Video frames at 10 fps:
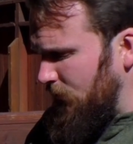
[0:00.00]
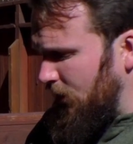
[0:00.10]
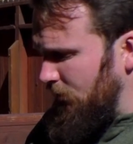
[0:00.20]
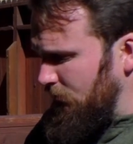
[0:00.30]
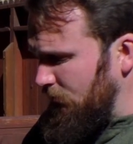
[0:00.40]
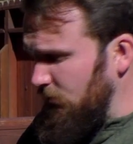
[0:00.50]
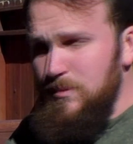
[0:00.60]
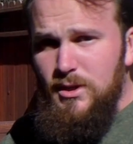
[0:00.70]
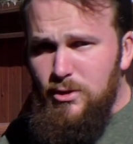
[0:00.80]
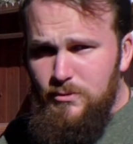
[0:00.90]
And let
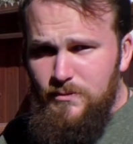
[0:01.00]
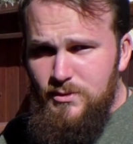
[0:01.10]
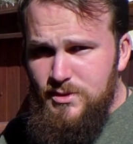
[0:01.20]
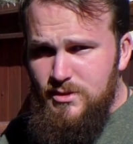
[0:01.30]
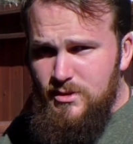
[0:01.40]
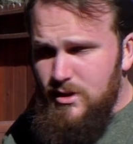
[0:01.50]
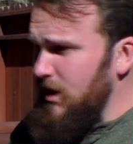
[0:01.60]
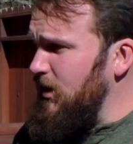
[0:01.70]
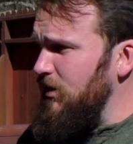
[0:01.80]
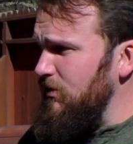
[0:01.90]
me know if there's
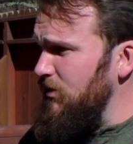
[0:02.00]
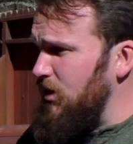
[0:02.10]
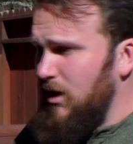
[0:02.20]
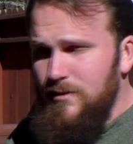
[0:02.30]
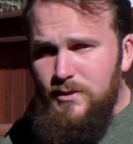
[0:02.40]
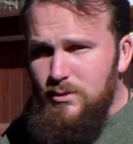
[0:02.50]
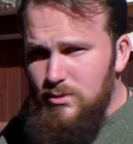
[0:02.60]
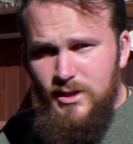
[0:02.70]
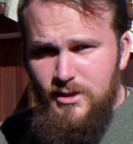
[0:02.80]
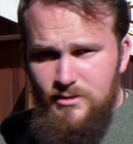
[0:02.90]
any other
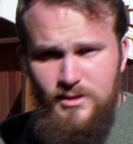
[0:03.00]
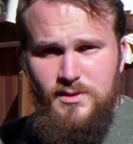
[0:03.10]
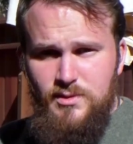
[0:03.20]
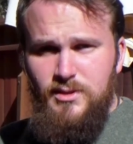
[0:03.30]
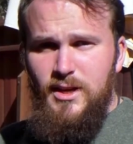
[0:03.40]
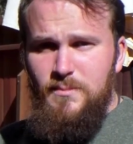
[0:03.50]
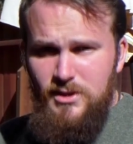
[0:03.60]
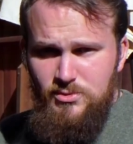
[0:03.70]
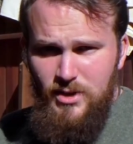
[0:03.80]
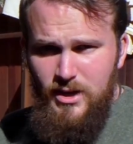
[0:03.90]
coffee-related things you'd like me
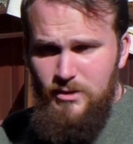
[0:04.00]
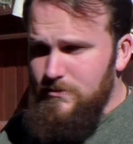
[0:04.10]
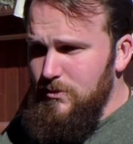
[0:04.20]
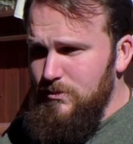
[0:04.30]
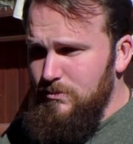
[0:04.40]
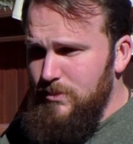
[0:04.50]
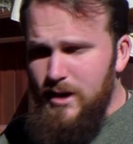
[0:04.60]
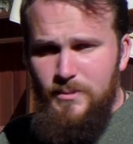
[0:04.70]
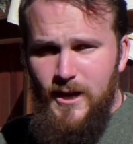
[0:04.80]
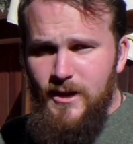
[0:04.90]
to try out for
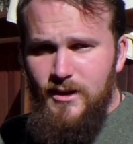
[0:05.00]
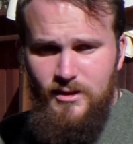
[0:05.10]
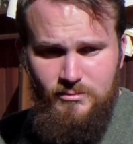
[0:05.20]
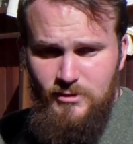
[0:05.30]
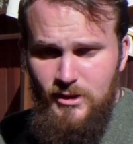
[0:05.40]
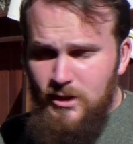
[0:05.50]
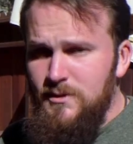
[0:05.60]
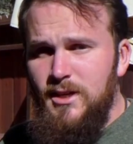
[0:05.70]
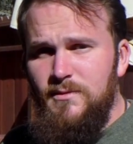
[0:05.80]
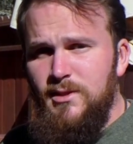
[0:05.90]
backpacking. I'd love
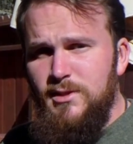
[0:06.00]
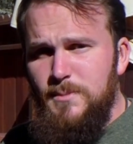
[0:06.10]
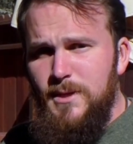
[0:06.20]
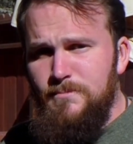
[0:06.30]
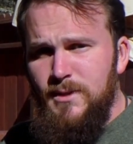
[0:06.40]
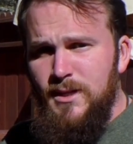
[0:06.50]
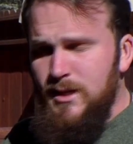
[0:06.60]
to give it a spin.